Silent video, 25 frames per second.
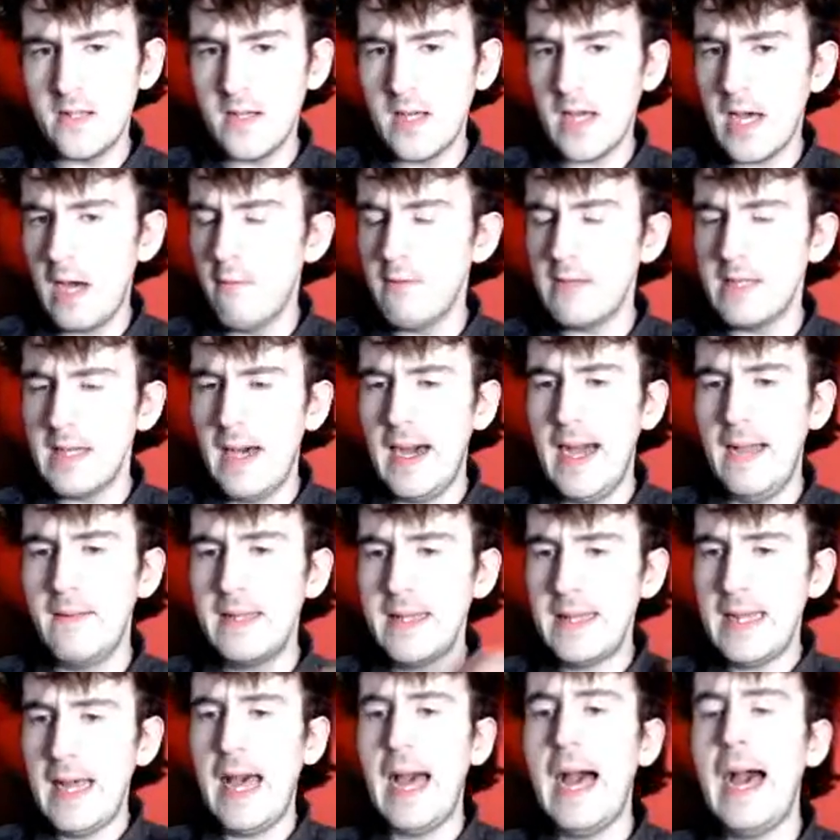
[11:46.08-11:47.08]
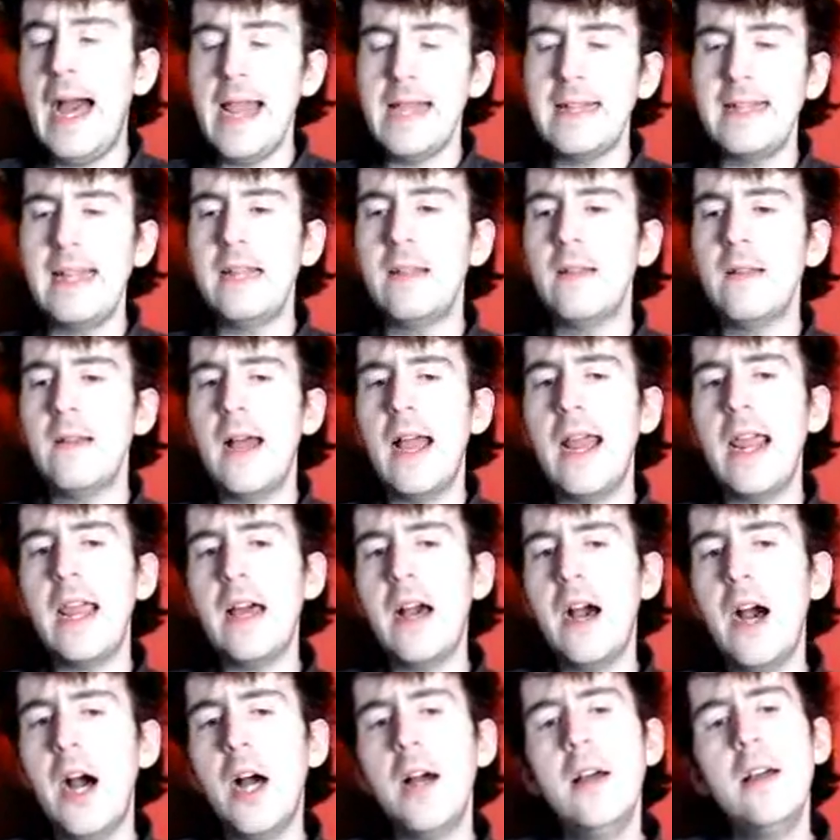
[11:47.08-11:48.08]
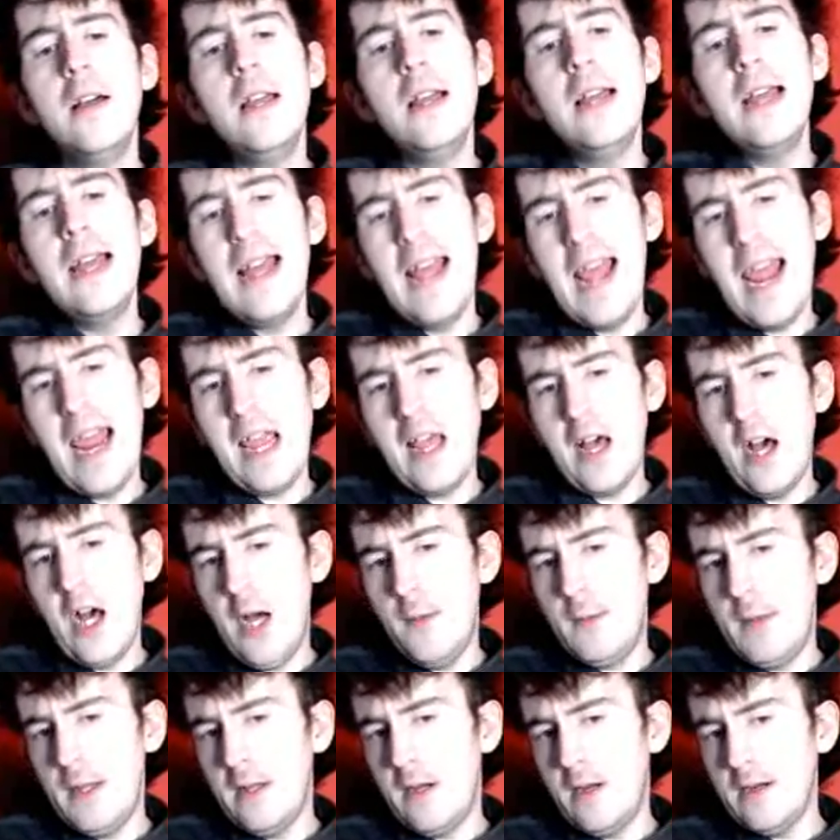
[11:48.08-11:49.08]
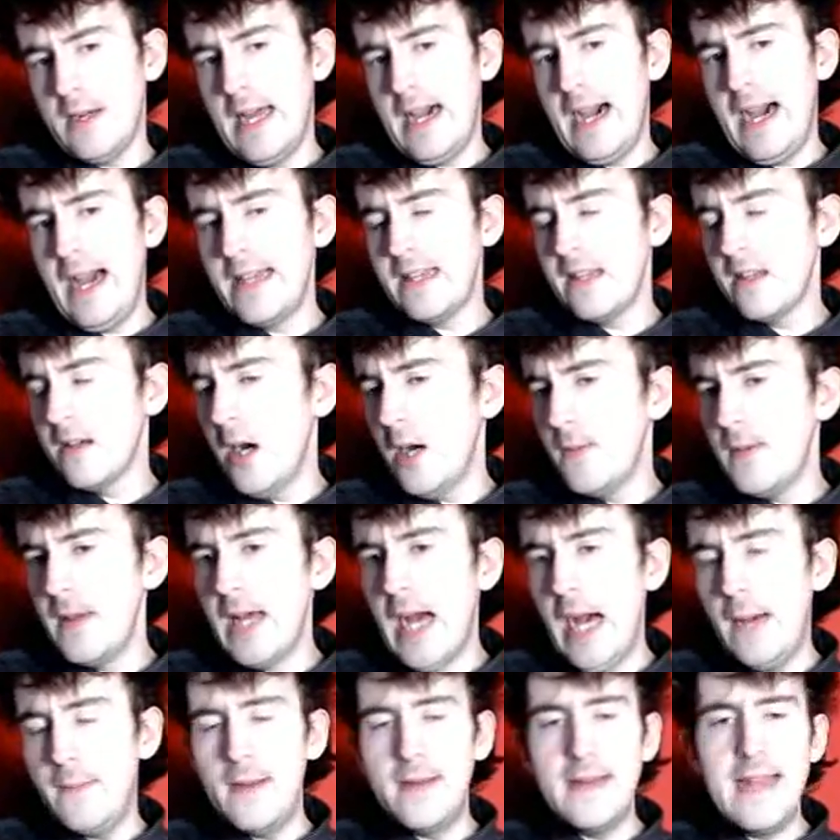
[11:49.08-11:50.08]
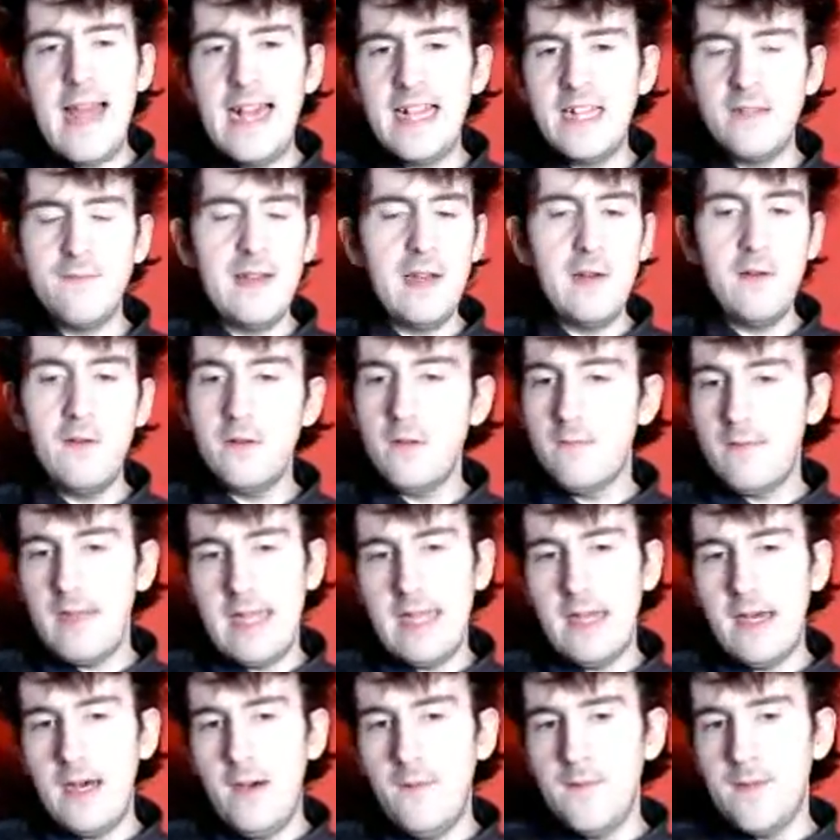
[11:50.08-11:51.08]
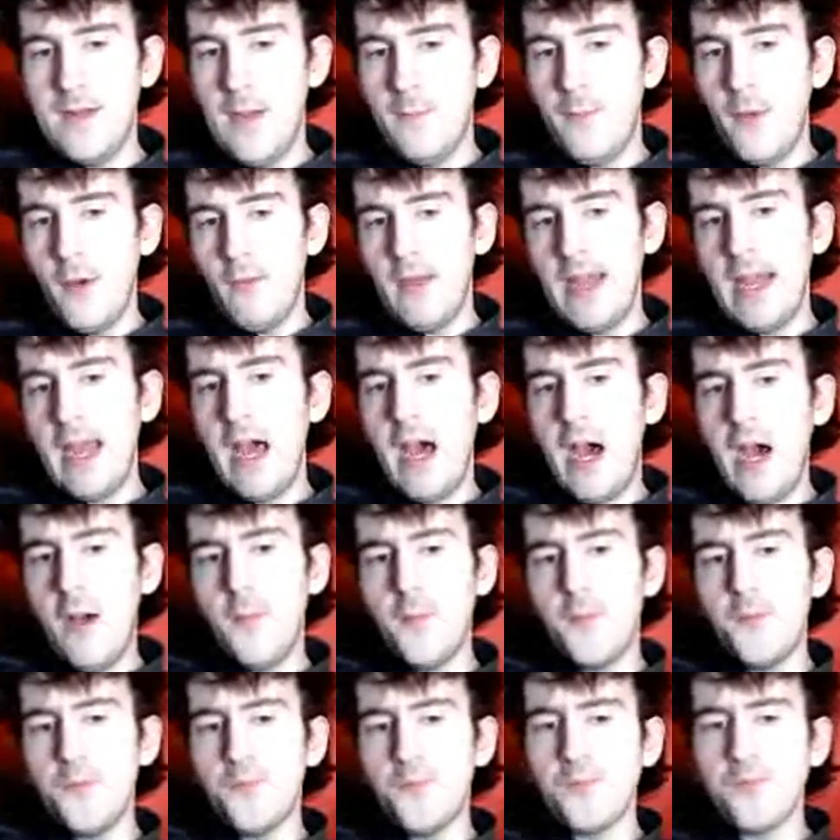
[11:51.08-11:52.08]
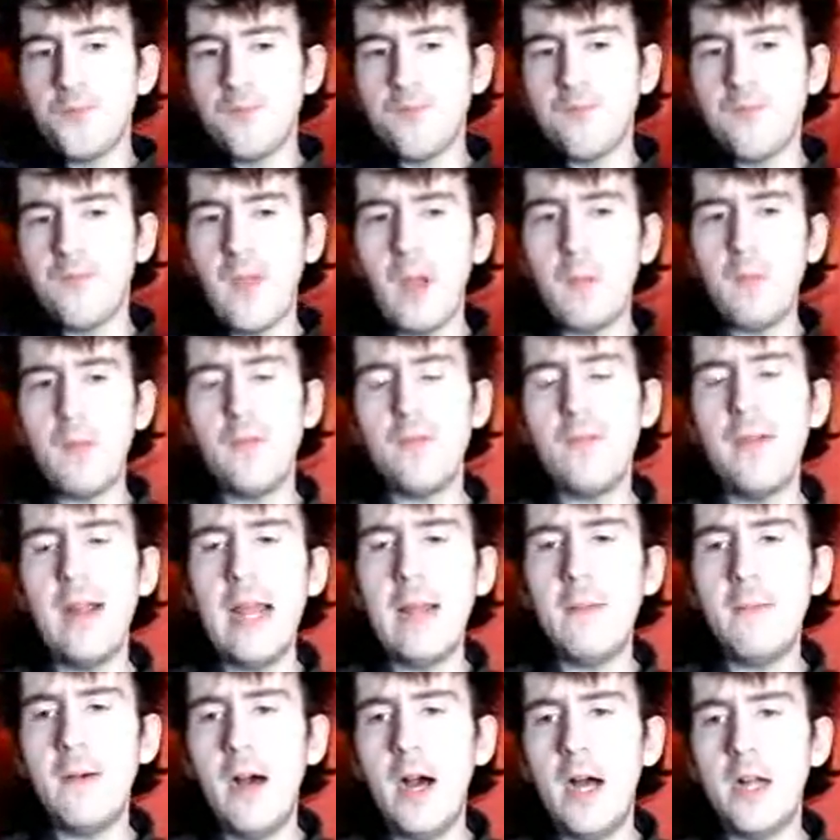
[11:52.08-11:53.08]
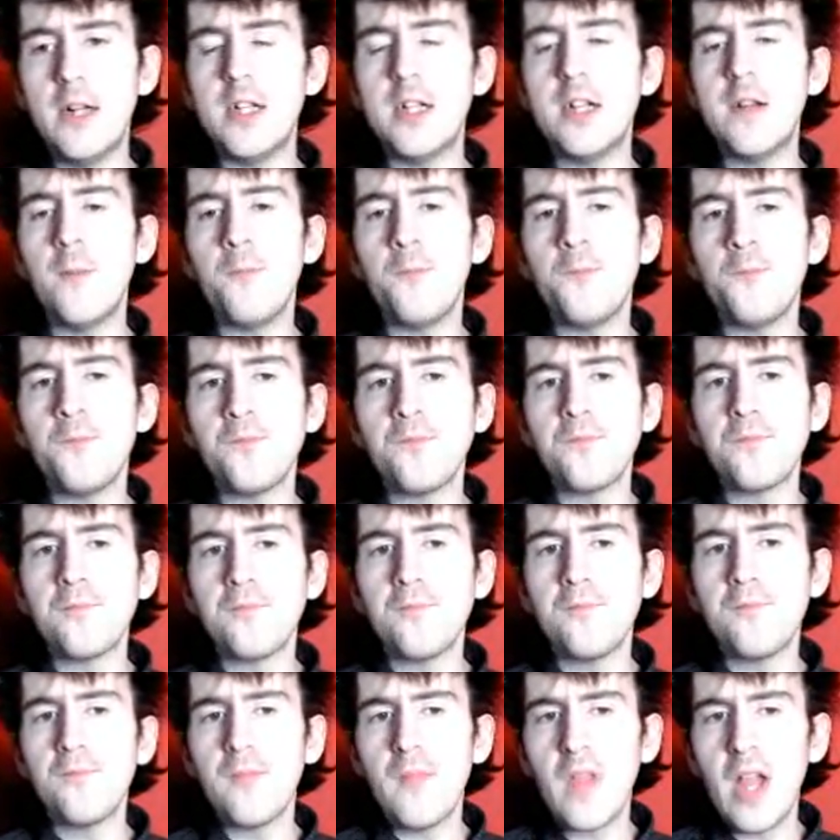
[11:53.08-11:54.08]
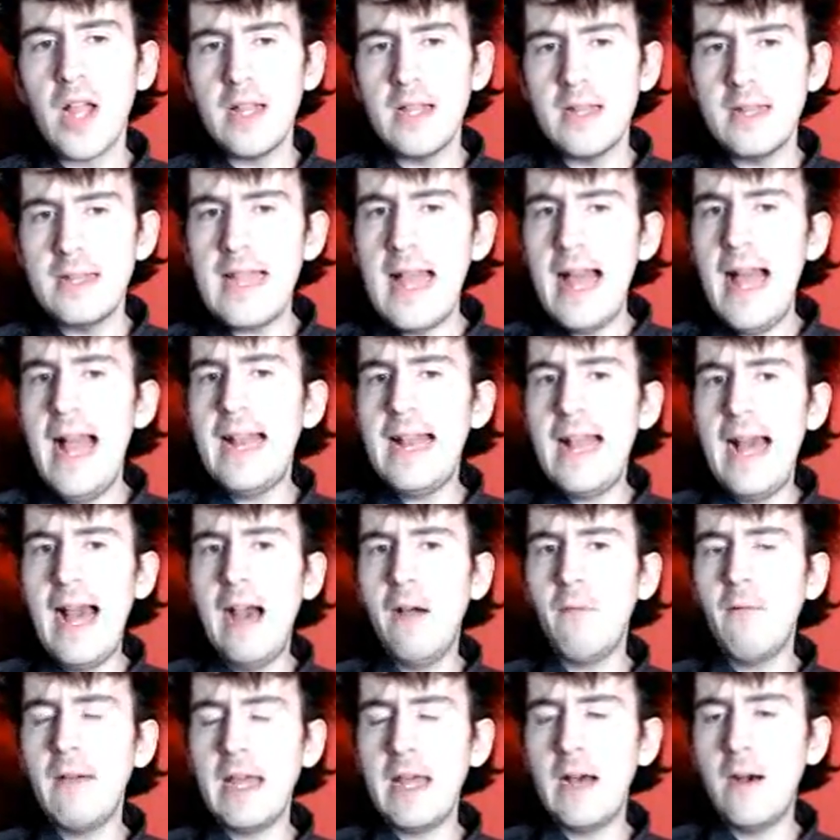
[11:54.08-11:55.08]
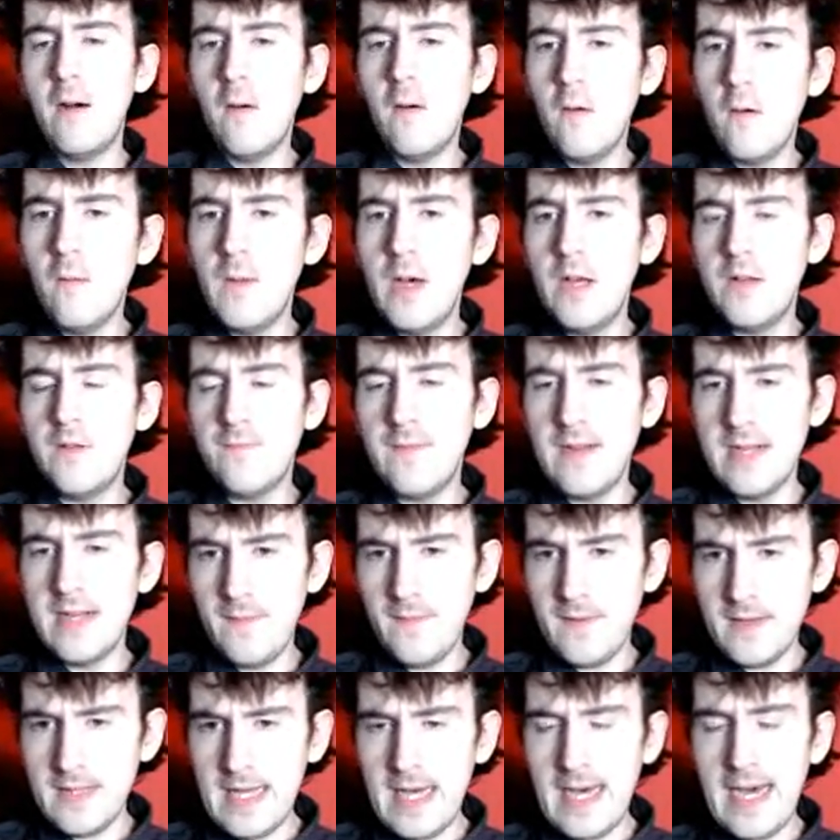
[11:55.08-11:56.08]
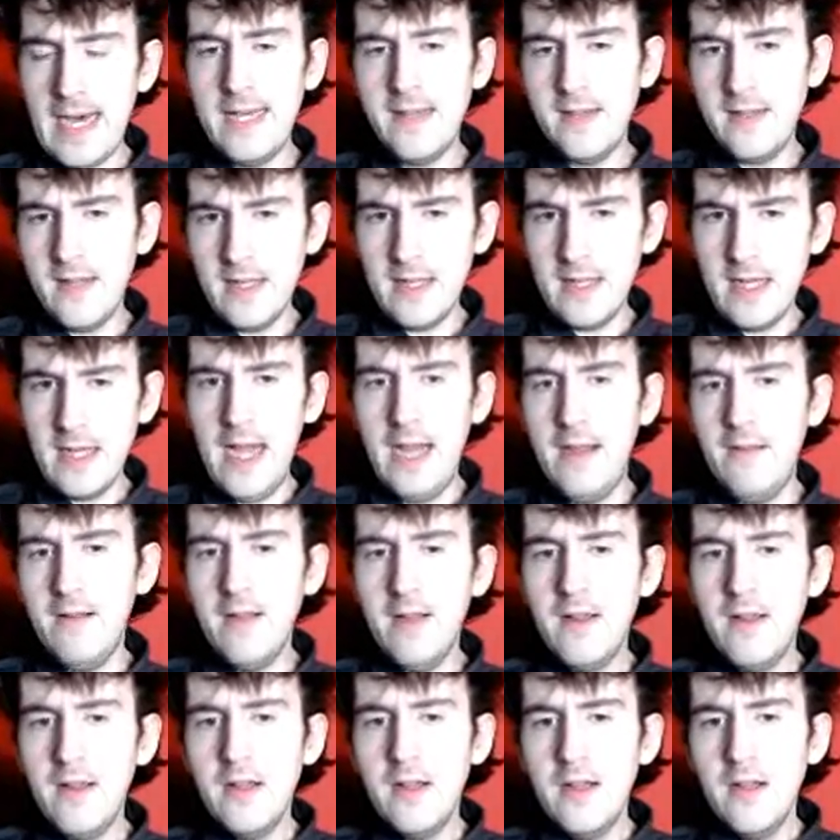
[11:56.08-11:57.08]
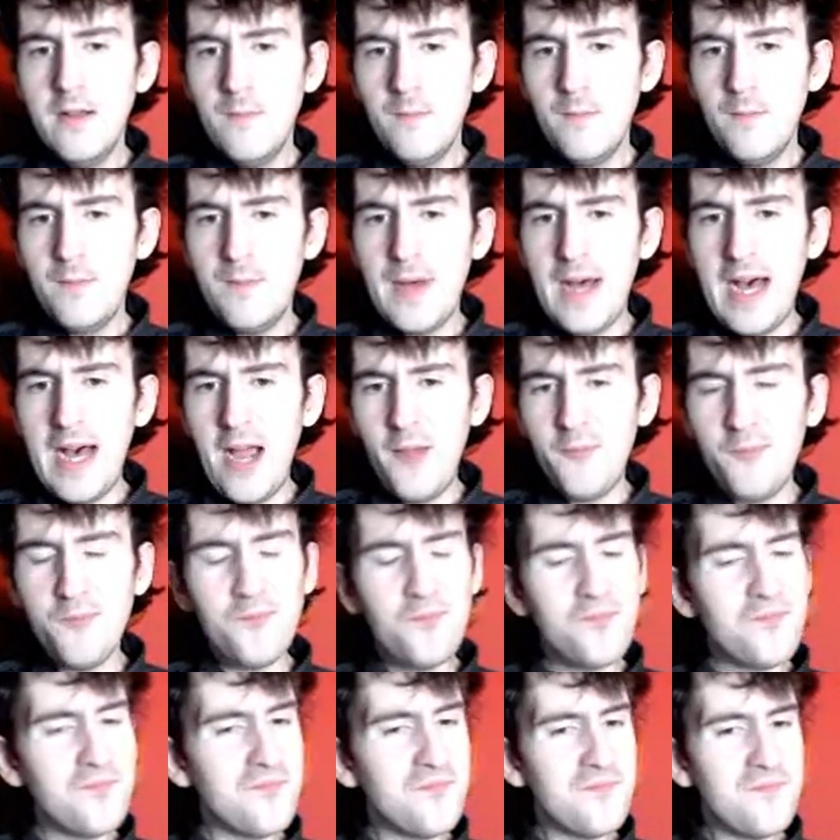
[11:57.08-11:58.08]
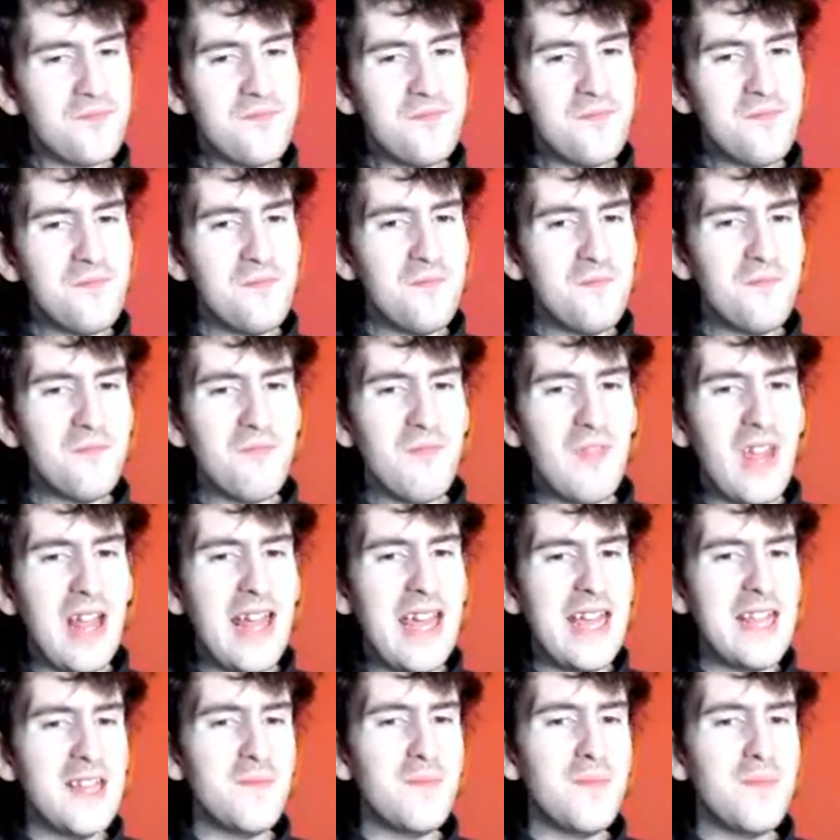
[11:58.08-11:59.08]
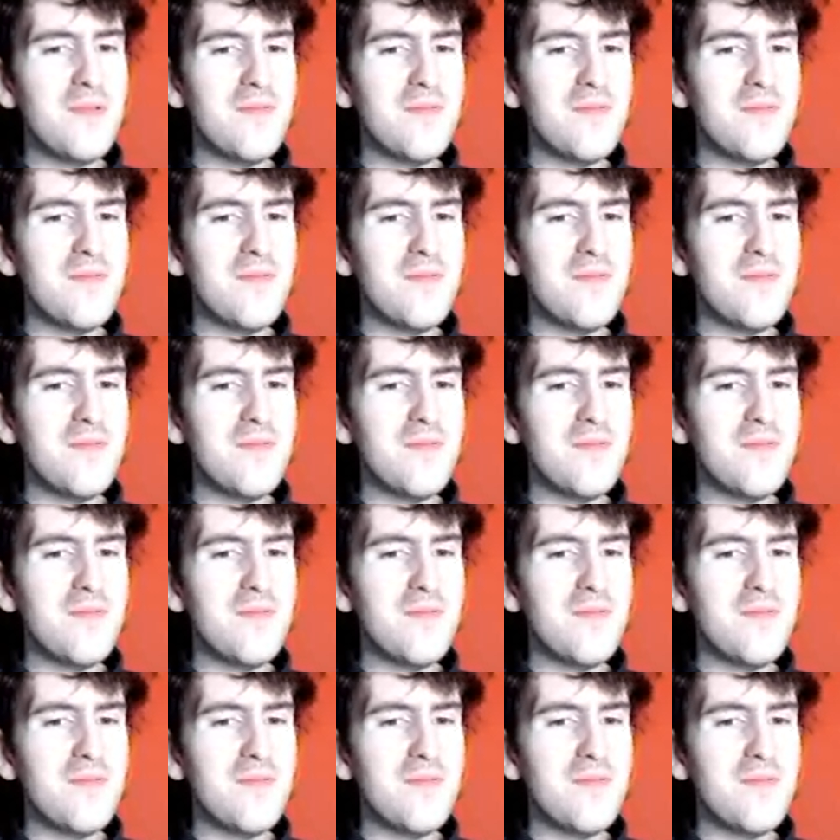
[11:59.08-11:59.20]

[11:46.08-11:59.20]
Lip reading: go time to the heist. It can't be long now. It's gotta be either next week or the week after. But we are pretty much there now. We are almost ready for the heist to go. But I